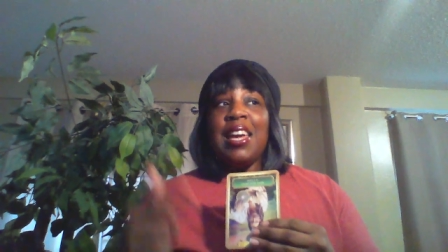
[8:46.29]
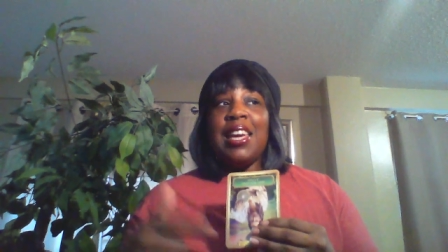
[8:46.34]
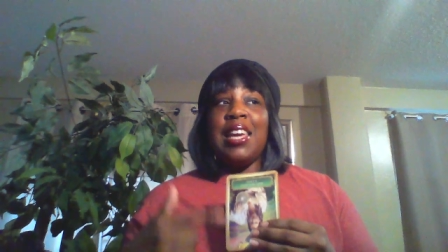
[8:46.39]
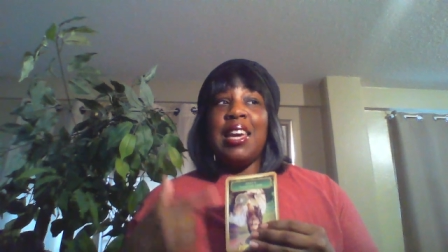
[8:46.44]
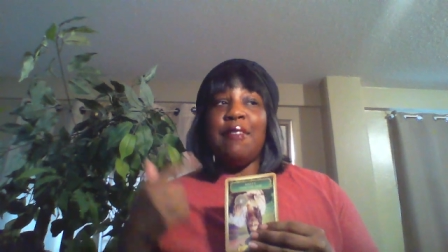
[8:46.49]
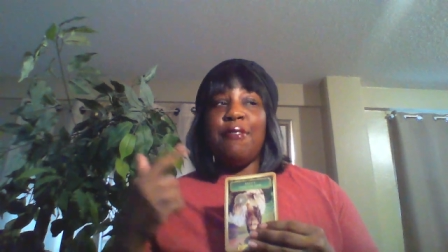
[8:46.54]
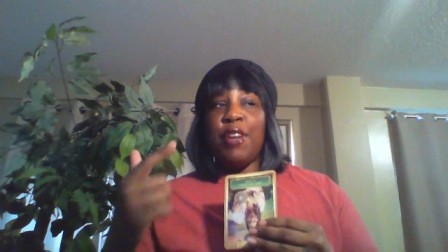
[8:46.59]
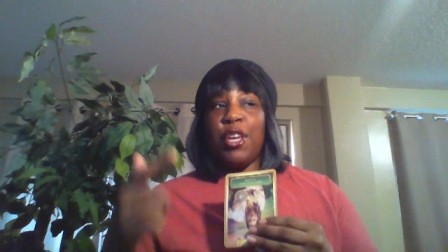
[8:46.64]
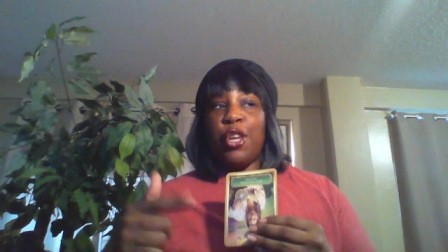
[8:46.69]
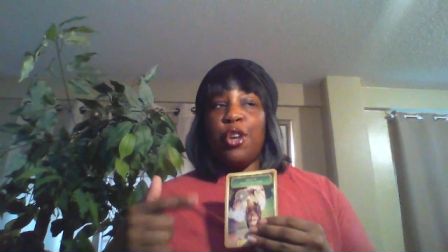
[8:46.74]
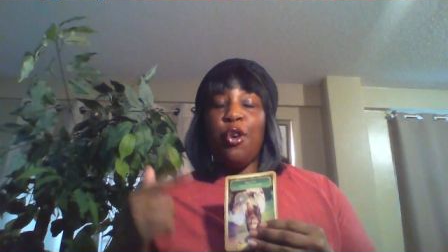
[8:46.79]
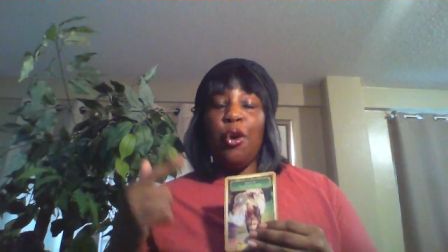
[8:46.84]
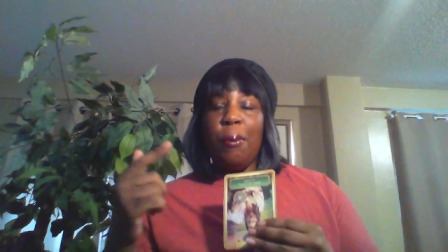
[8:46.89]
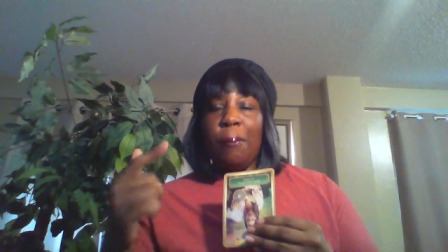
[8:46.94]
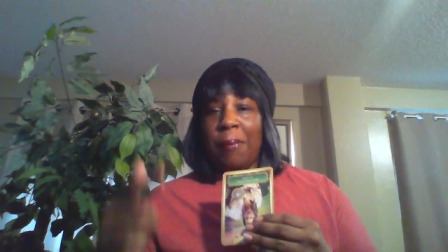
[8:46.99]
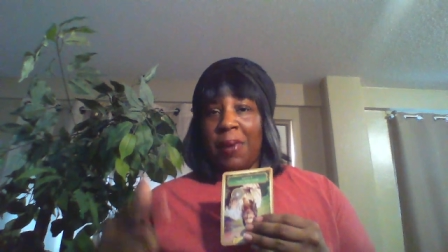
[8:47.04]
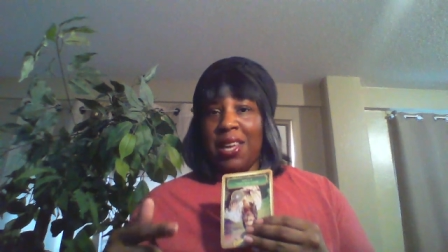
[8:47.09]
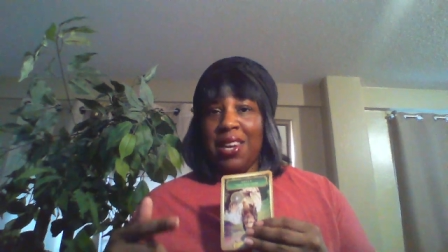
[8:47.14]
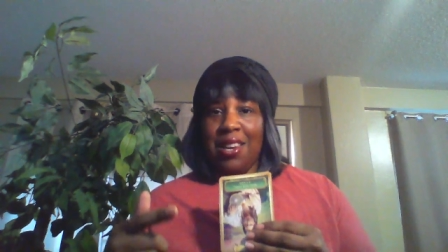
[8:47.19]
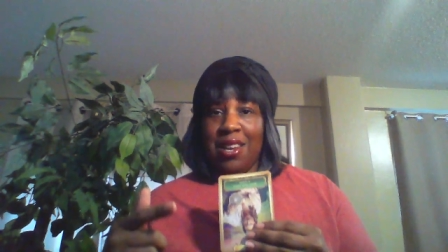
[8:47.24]
giving your
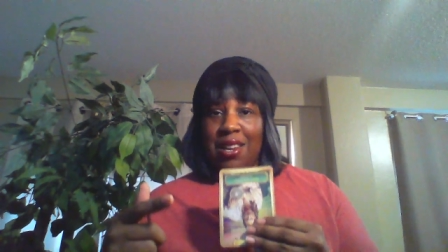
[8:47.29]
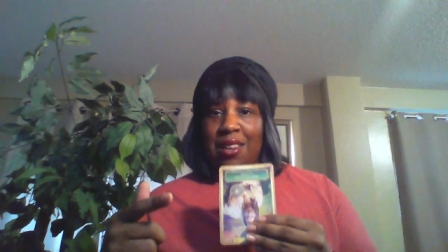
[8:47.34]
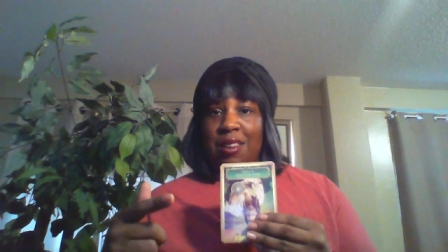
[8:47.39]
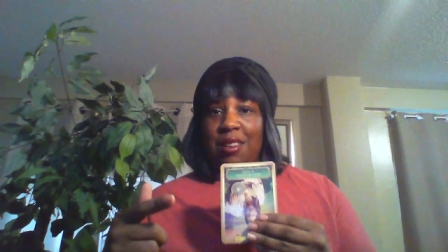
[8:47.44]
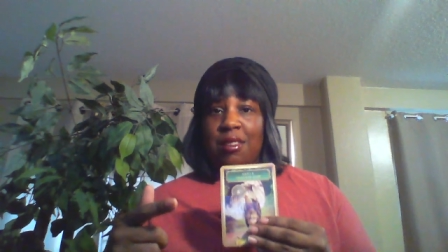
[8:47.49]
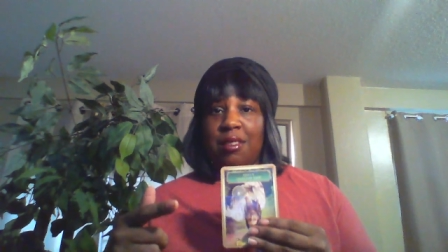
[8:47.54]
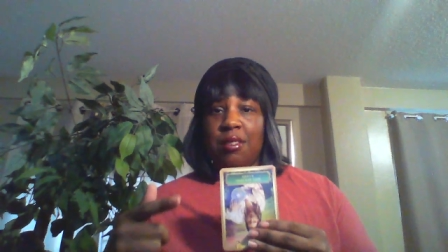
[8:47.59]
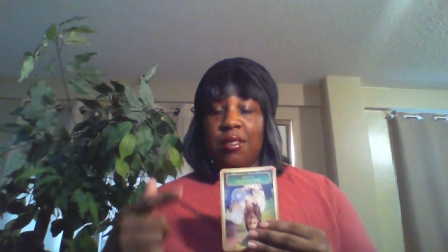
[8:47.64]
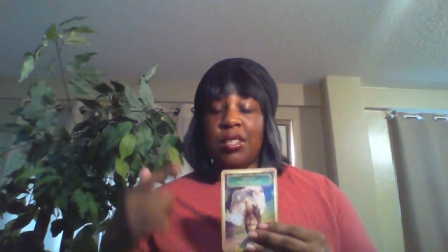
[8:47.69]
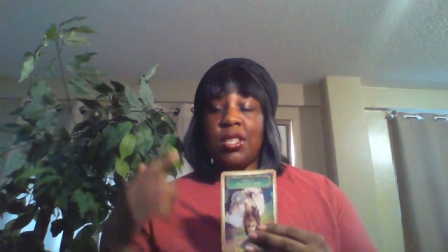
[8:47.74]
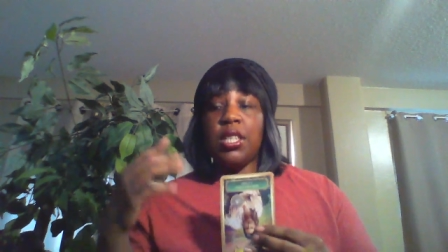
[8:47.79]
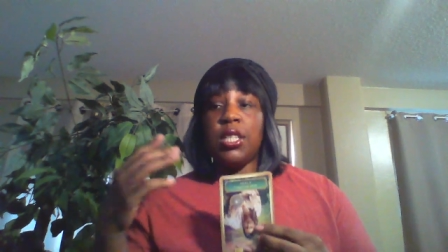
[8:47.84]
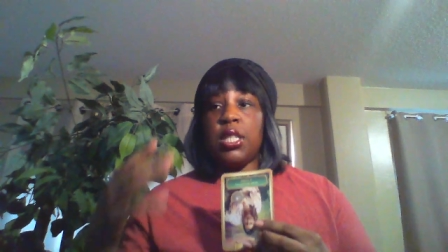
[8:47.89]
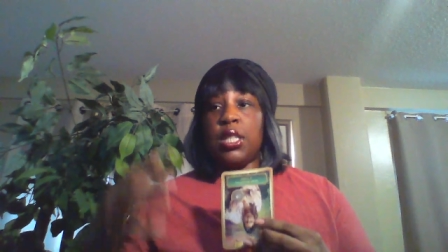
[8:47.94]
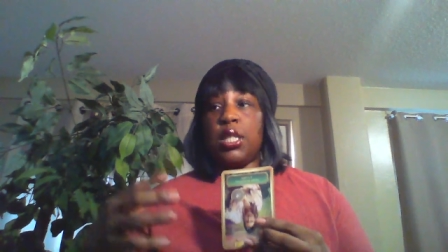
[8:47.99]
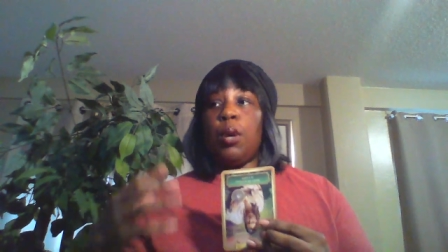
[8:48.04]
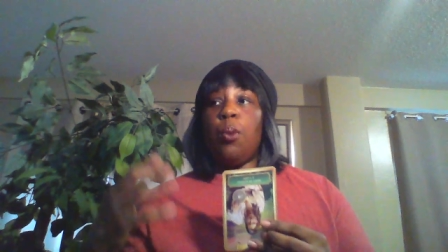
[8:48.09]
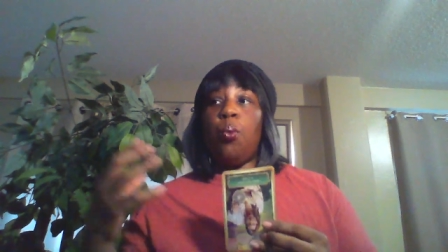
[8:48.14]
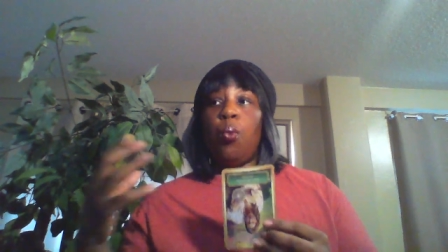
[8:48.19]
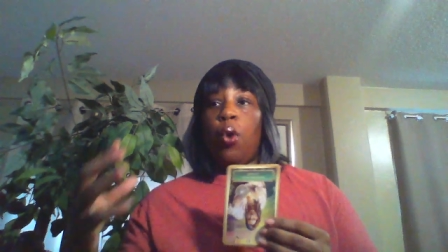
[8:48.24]
money to
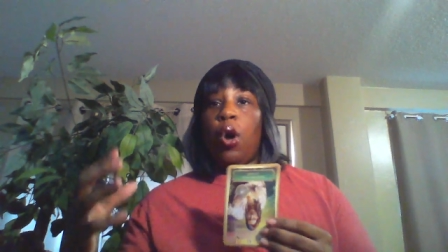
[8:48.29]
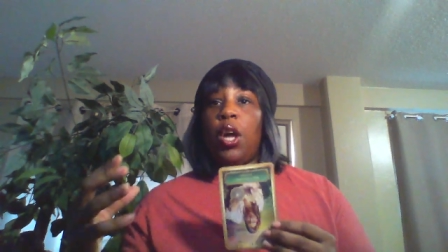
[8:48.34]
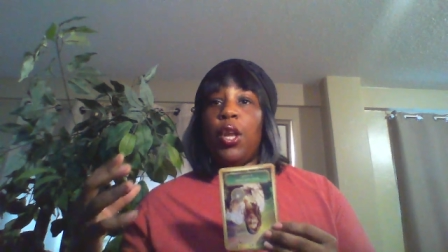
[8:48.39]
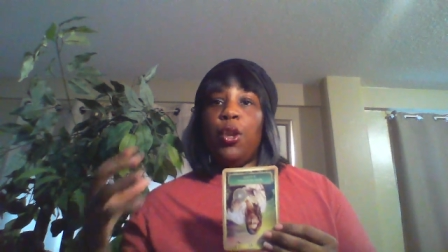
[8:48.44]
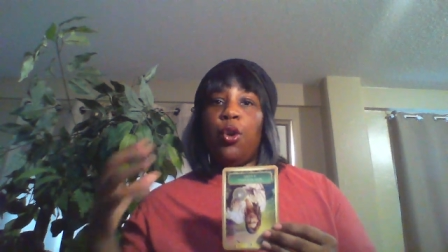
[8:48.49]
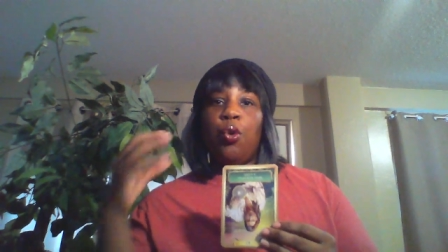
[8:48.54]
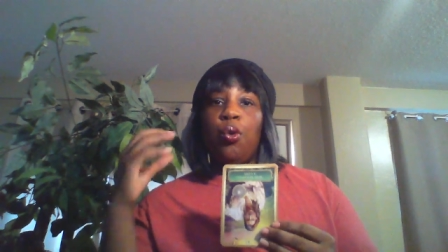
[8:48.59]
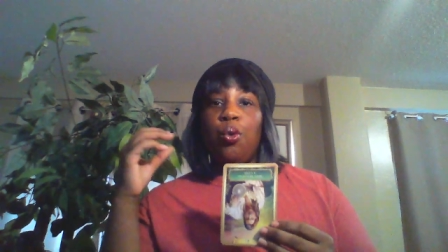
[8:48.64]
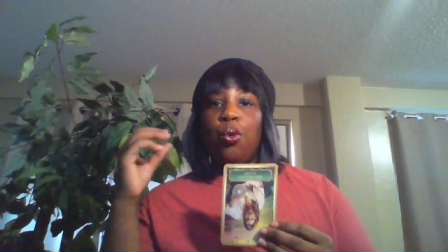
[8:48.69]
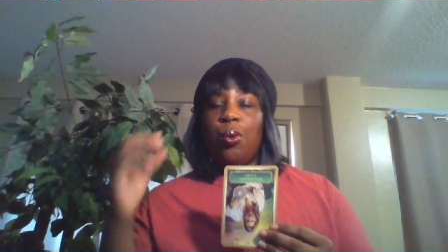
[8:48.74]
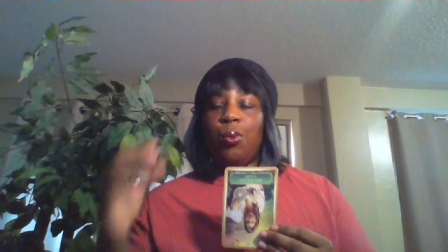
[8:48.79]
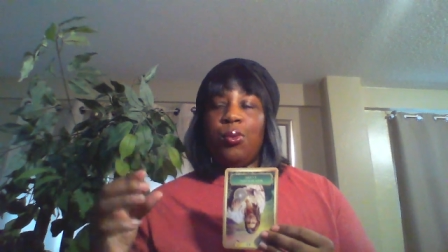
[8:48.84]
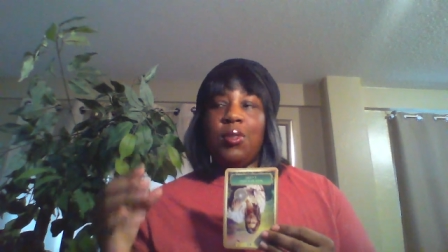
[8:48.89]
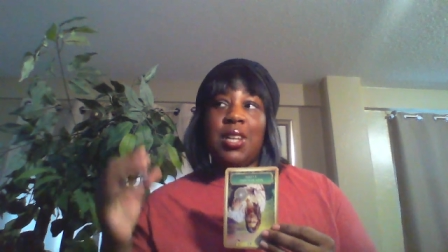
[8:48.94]
someone who